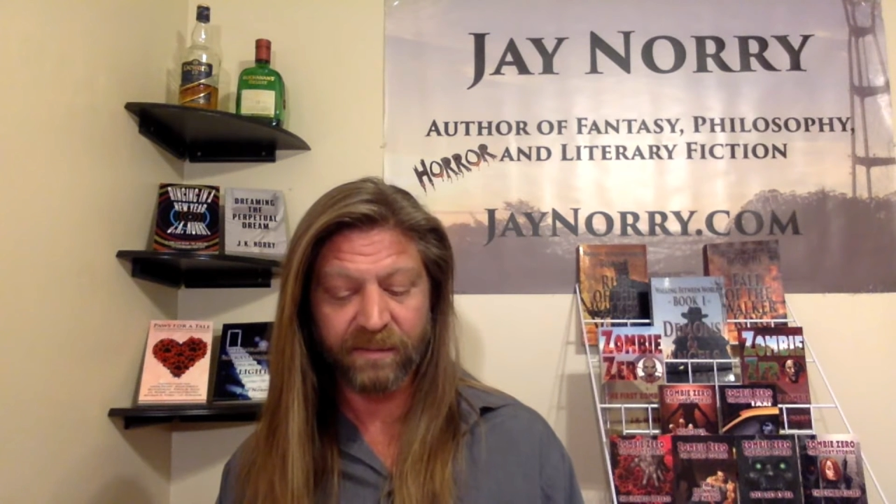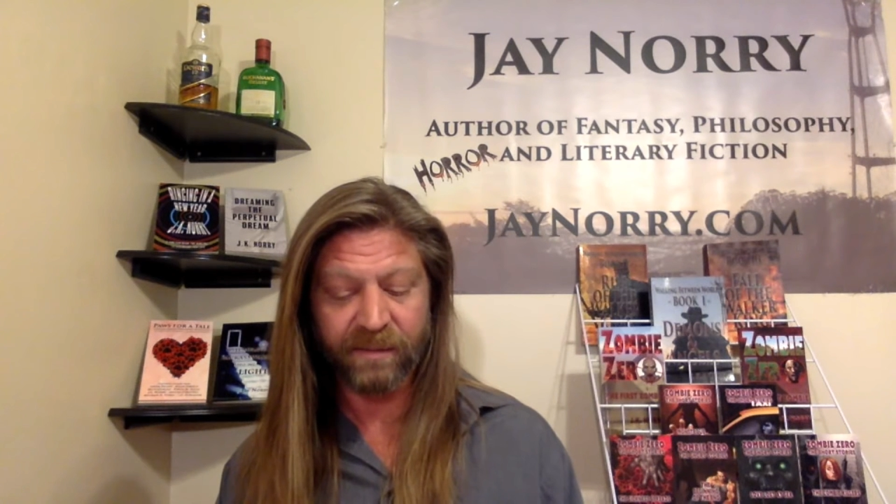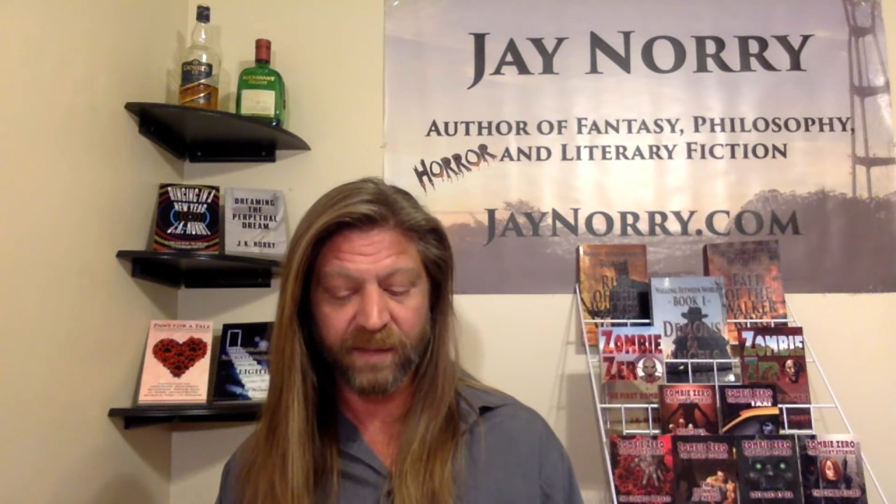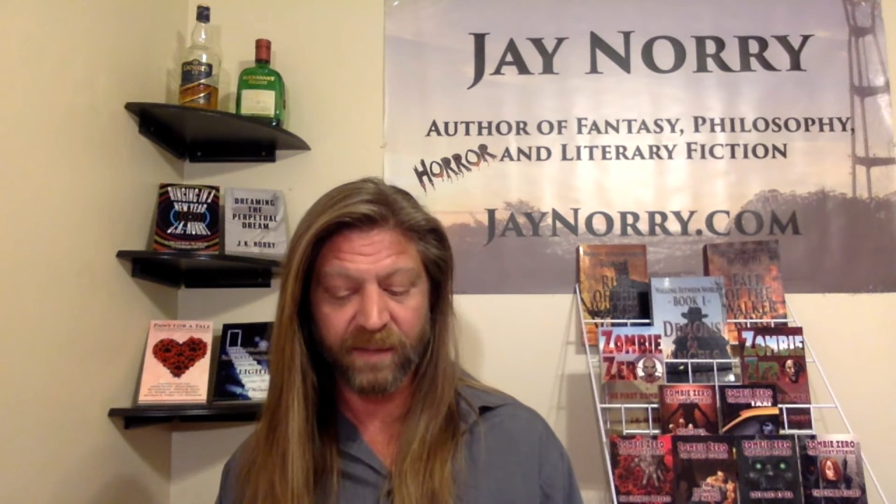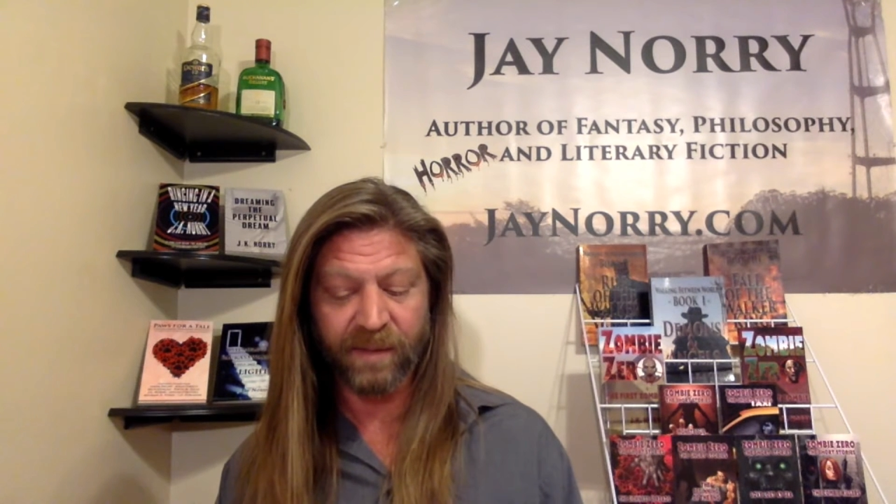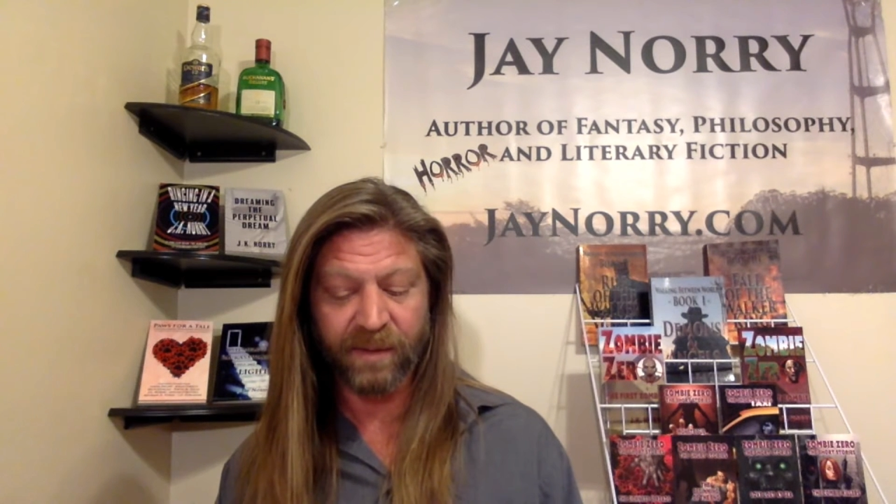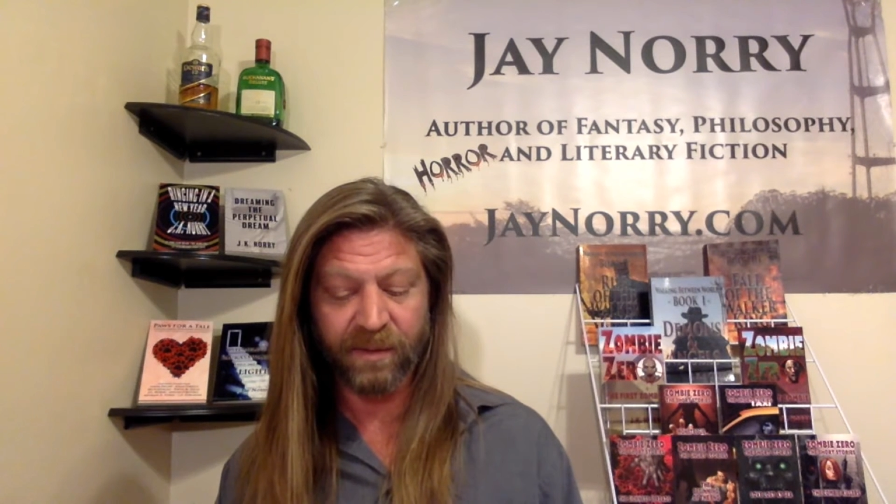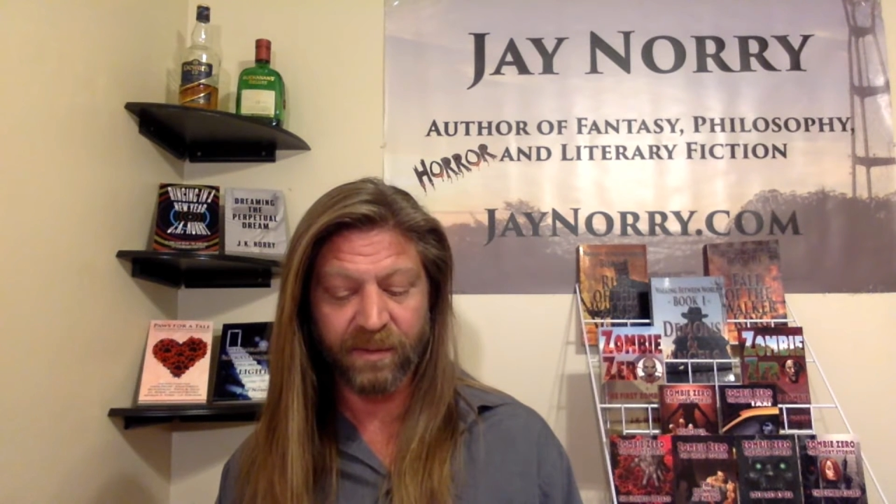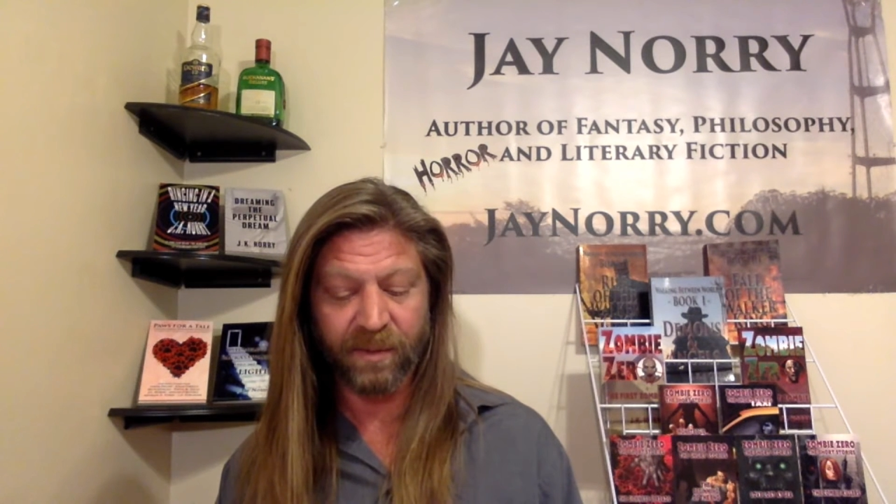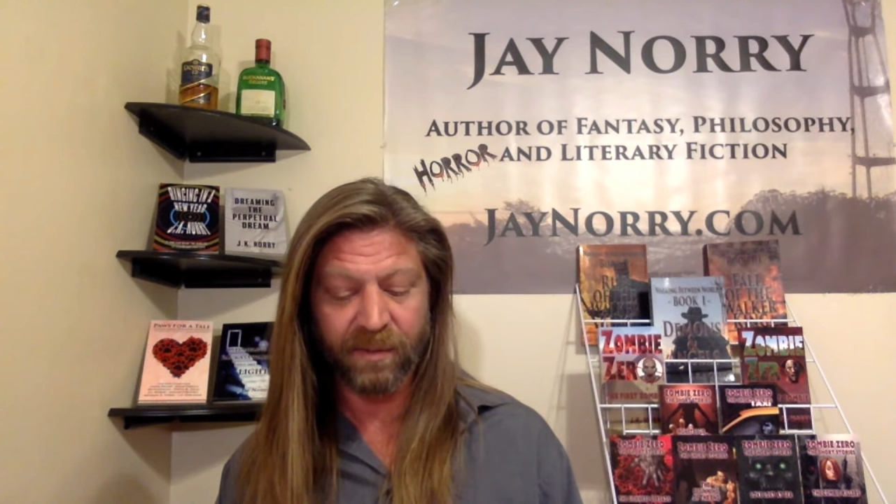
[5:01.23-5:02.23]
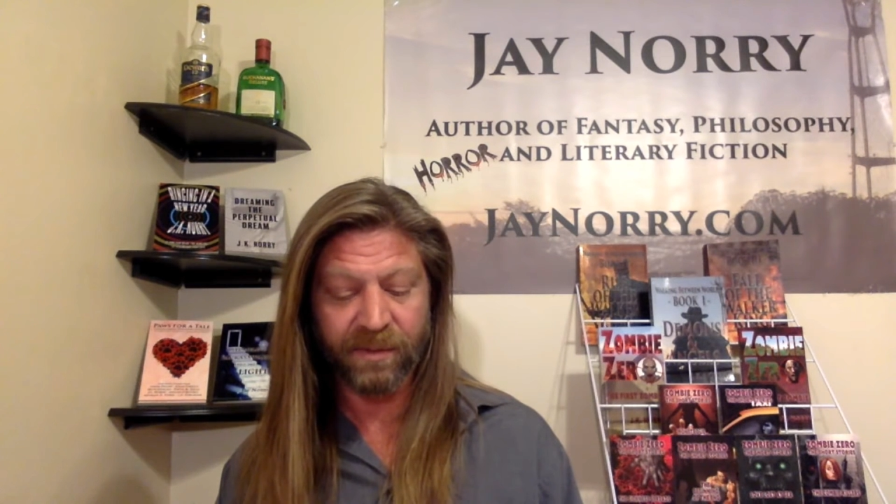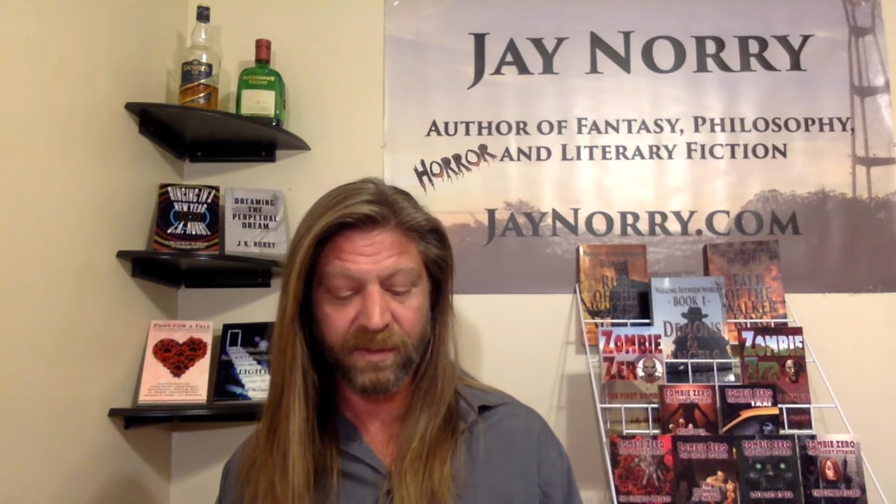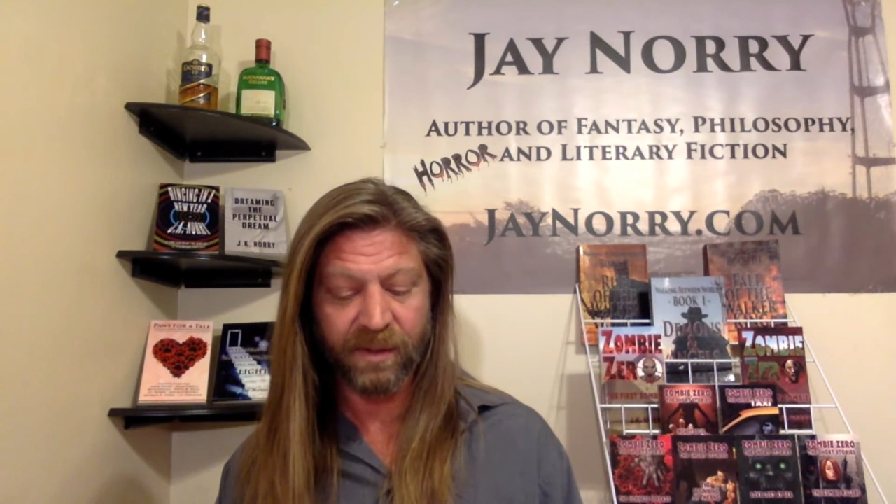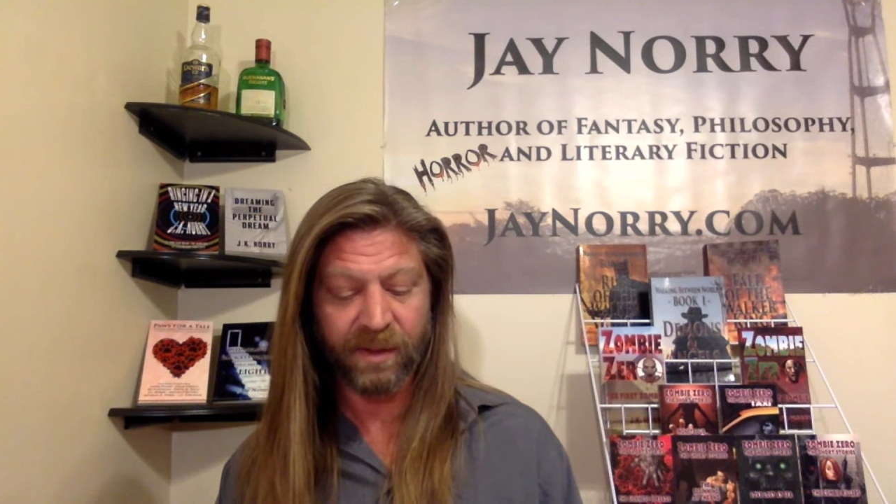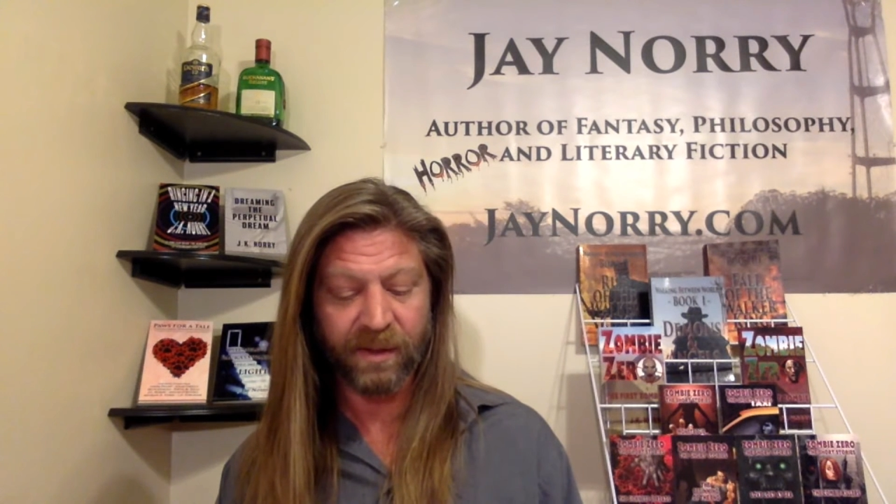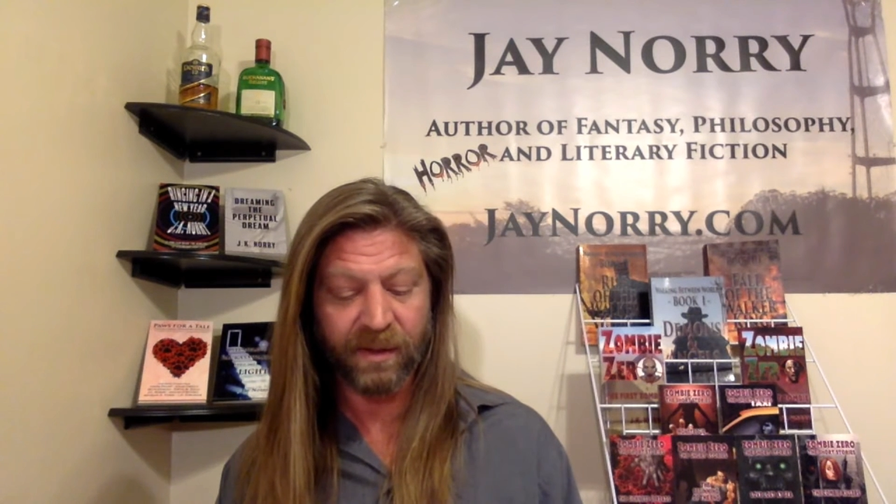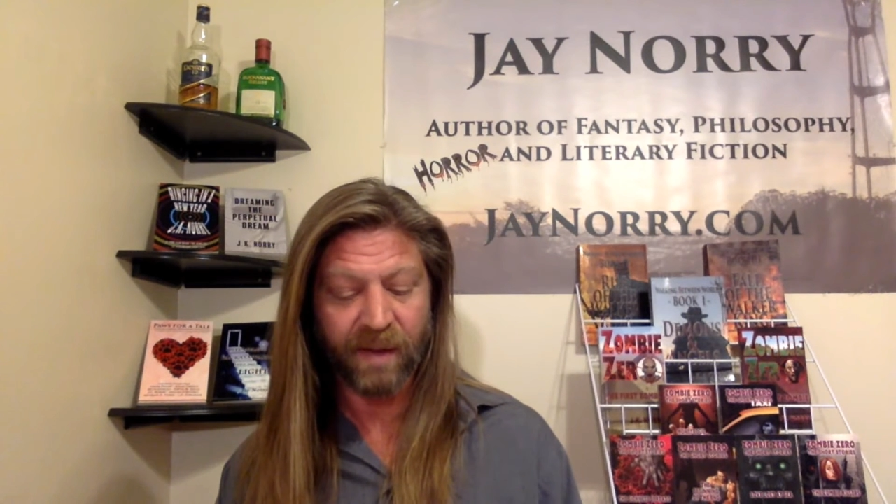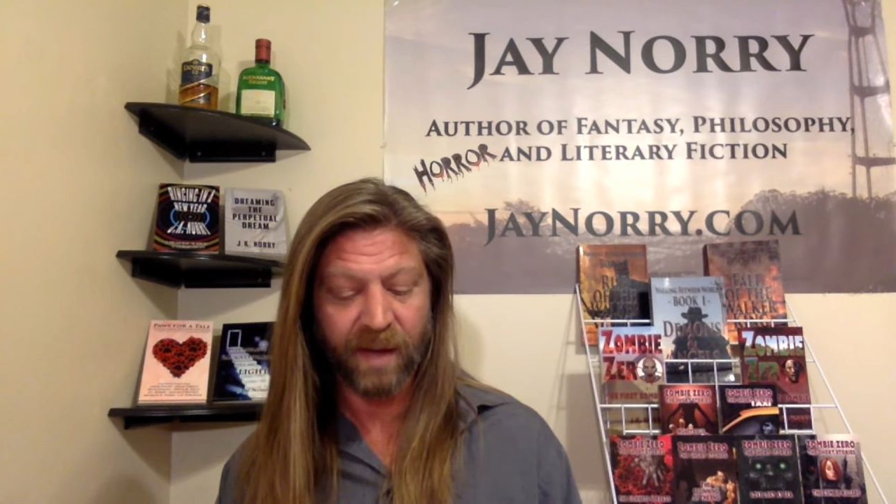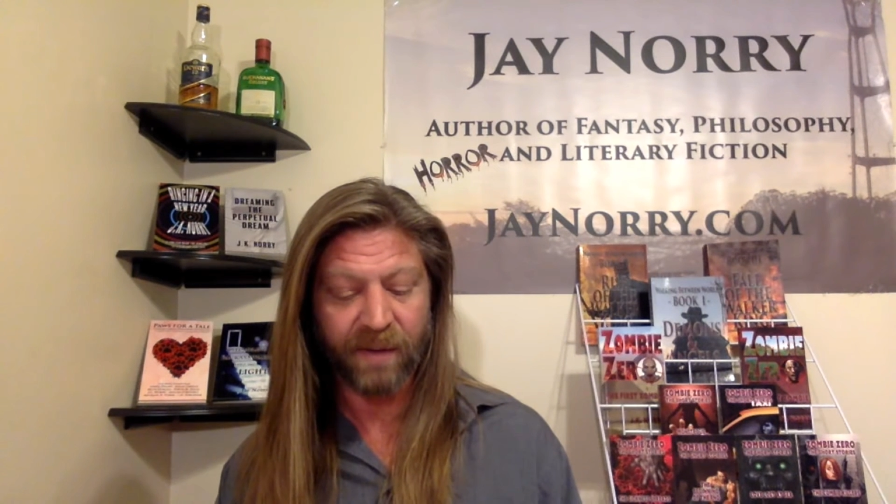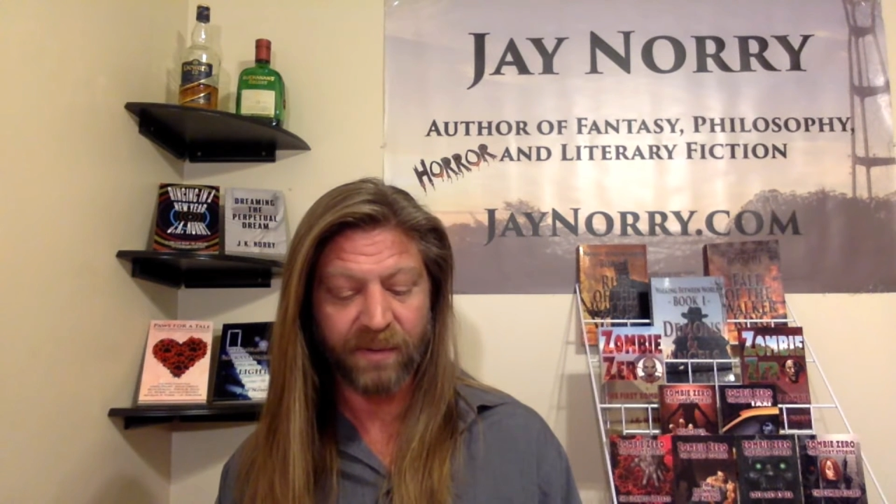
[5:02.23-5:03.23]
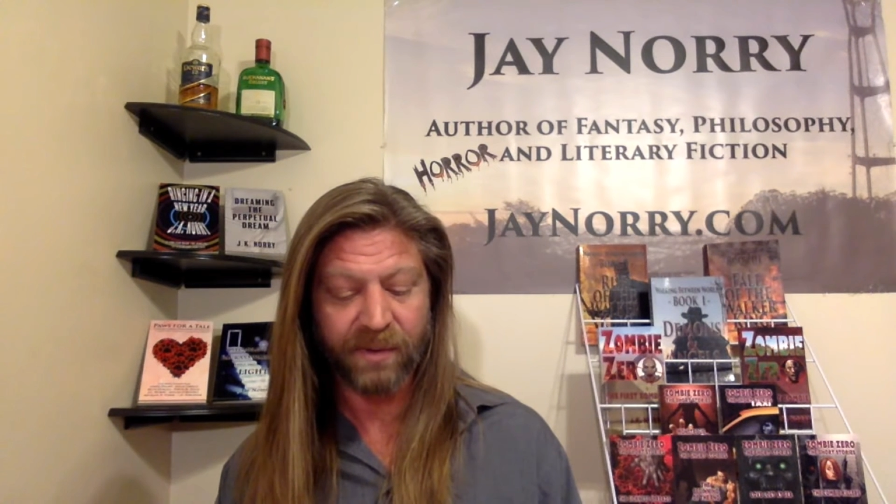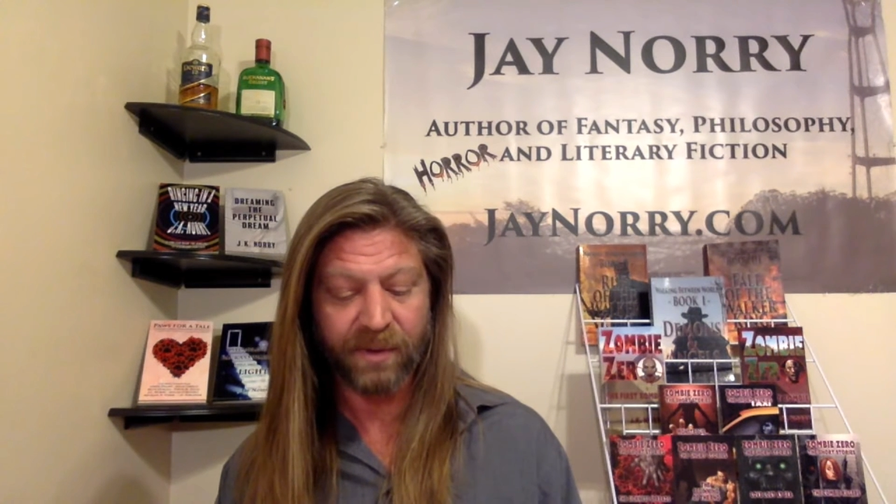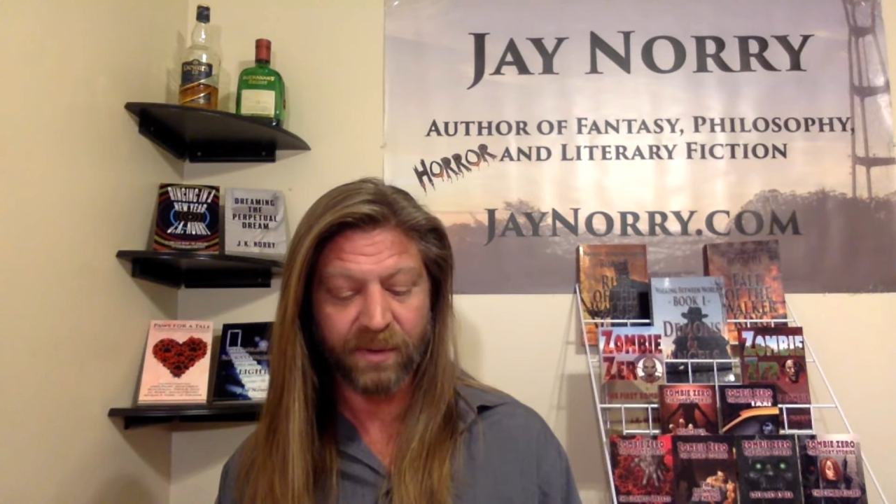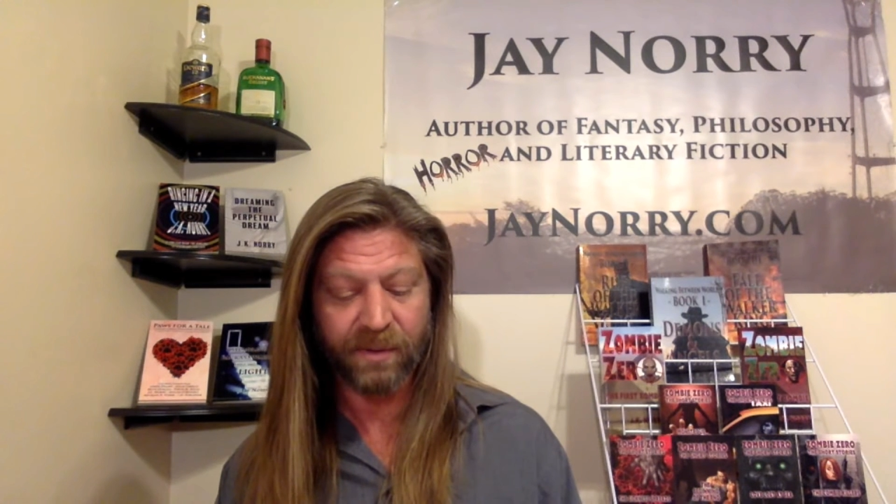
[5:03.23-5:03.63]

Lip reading: He had picked her bones clean hours ago.